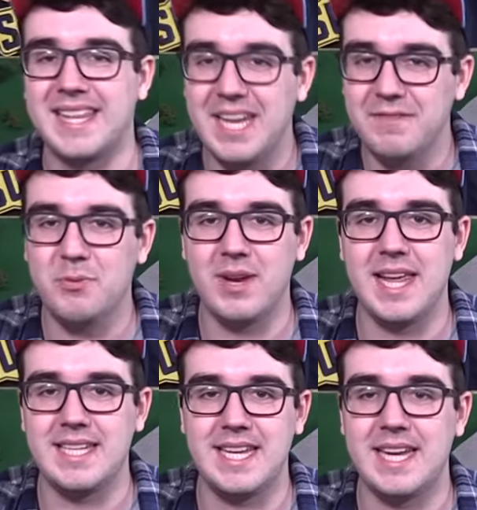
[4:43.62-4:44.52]
at the end of
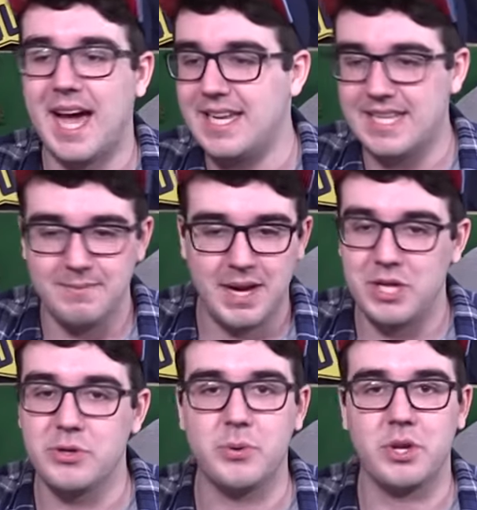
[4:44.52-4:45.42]
2018, I did my
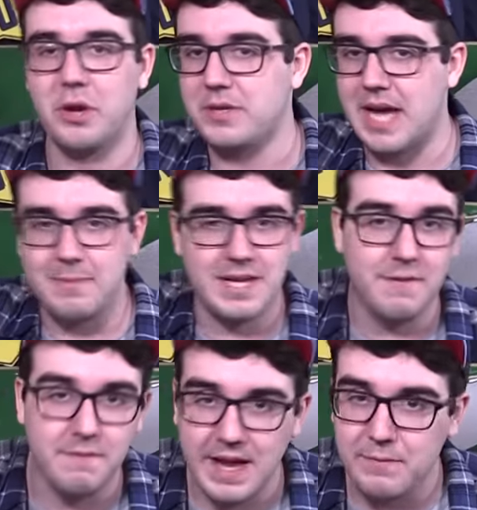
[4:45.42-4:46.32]
usual, you know, top
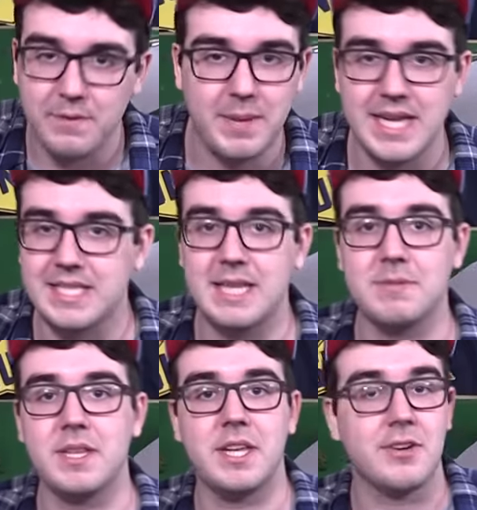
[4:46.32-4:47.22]
10 favorite paint
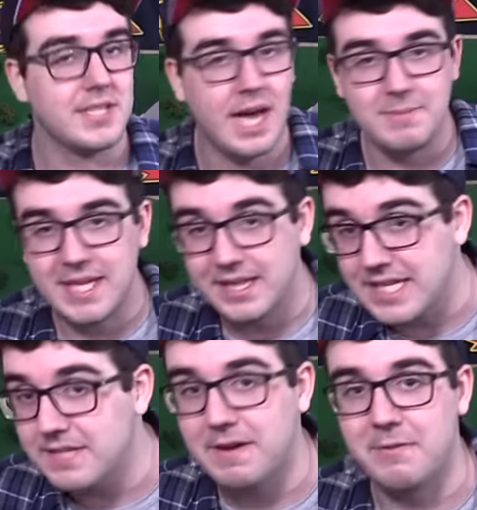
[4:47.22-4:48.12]
schemes of the year and top 10
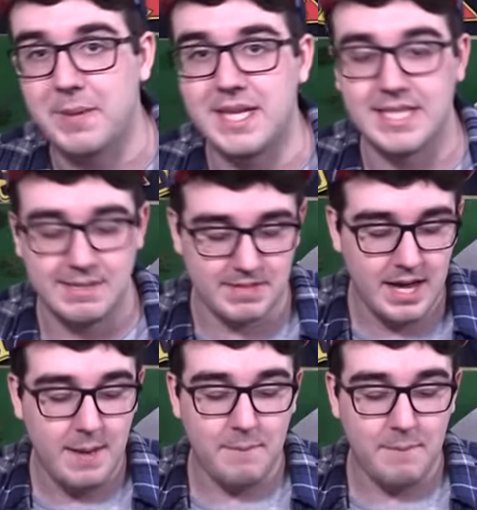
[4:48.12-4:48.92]
least favorite paint schemes.